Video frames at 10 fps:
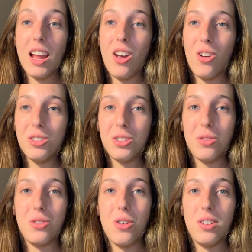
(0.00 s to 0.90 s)
I also
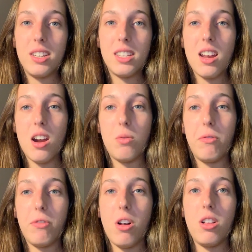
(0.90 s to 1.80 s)
noticed that I would
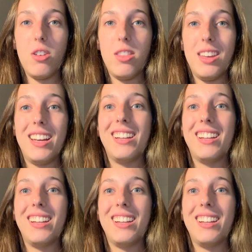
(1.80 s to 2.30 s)
follow the